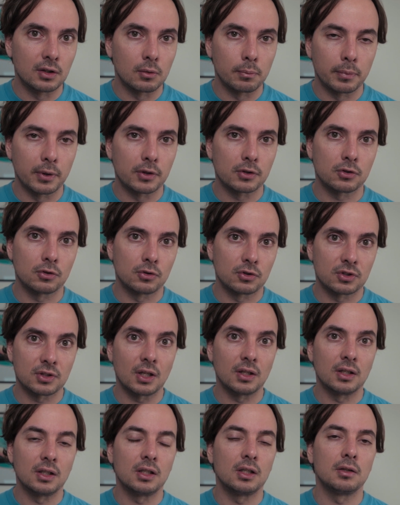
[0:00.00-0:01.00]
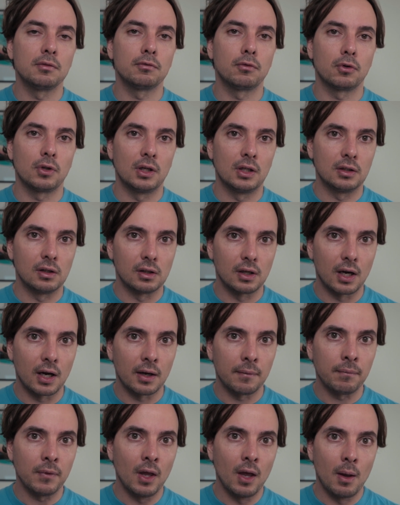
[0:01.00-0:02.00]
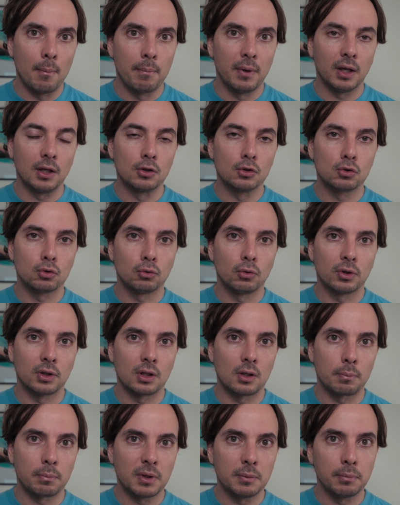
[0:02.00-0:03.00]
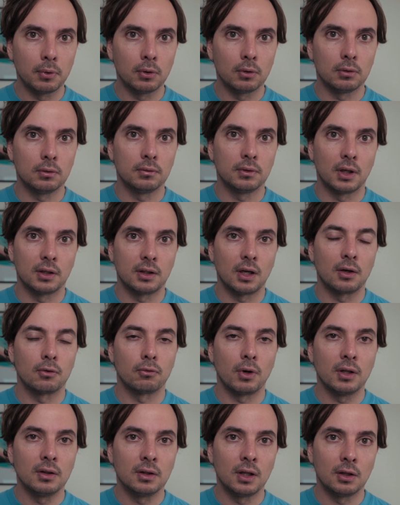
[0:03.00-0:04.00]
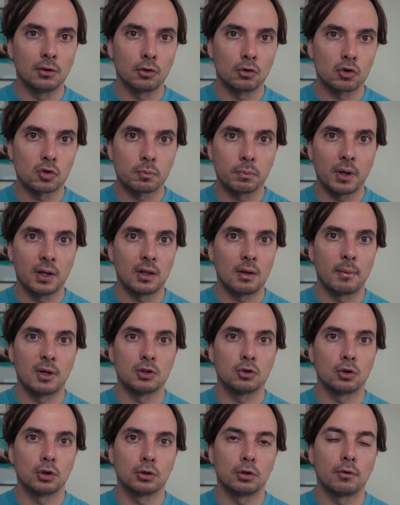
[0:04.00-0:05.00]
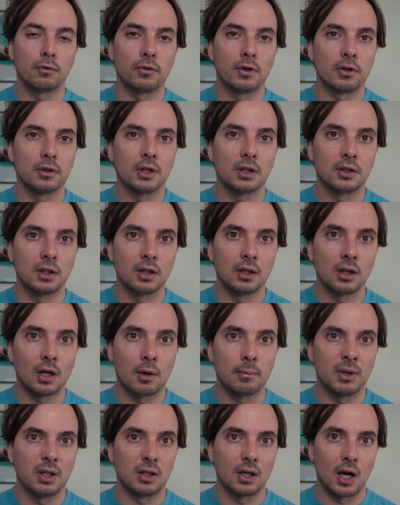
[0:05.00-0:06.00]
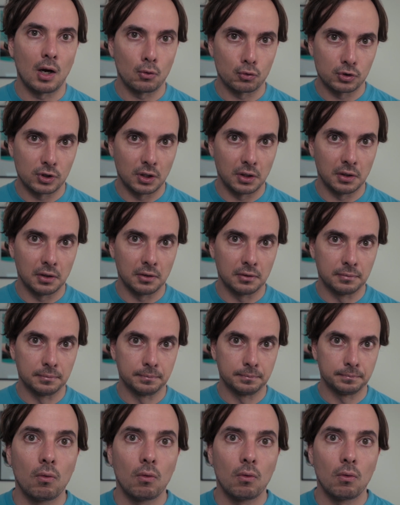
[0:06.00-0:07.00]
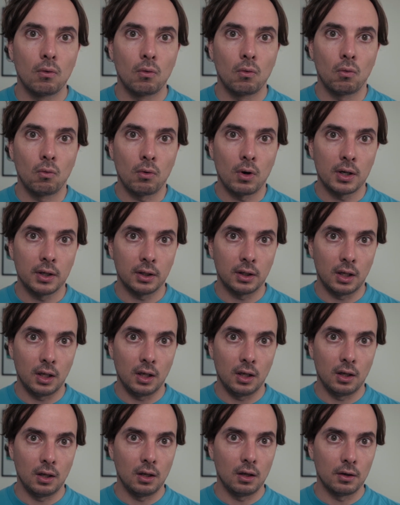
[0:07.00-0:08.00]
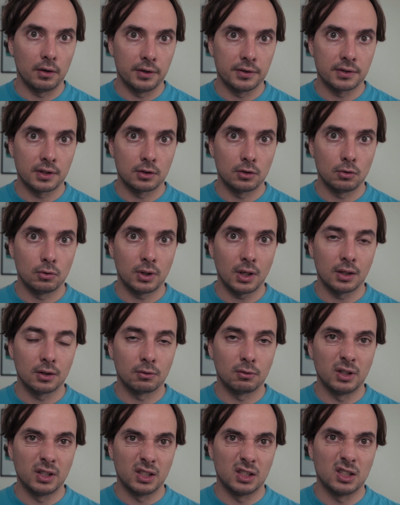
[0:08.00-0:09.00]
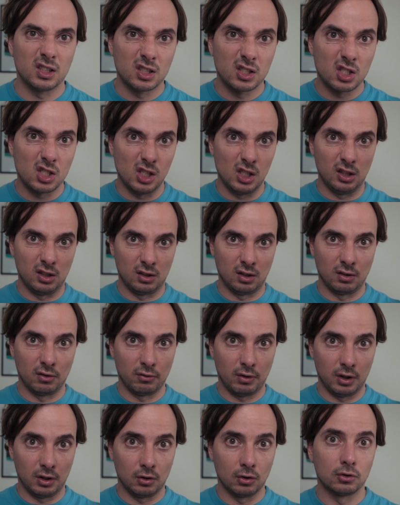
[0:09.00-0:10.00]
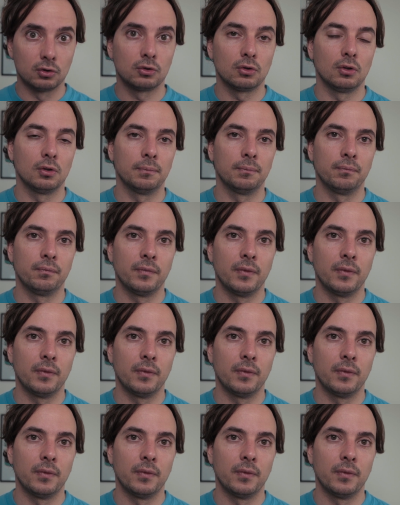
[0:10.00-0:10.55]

person, standing in for the little guy, making sure that the people that are renting don't spend the majority of their net income in housing. One key here is that you can't really cheat rent control.